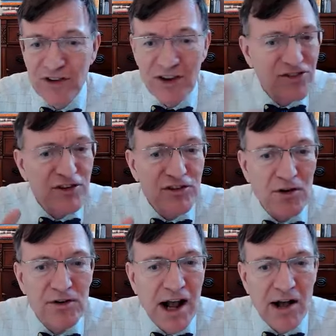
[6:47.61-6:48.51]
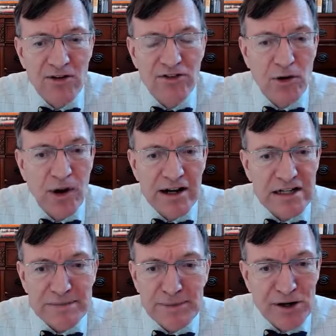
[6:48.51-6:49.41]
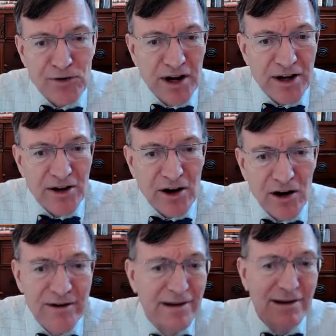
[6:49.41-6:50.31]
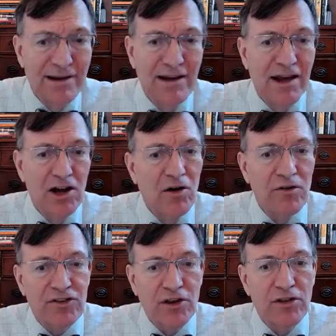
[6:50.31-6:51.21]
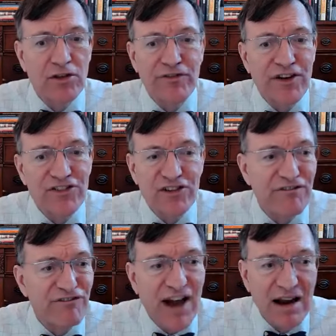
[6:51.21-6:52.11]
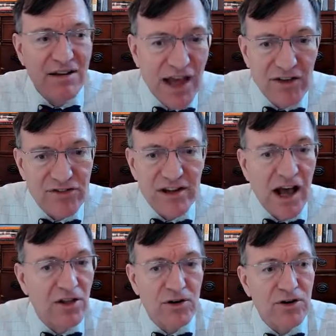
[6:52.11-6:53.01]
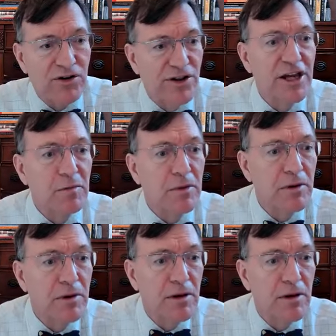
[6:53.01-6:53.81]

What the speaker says: Say $600 they rack up on a credit card, and all of a sudden they're facing a $5,000 claim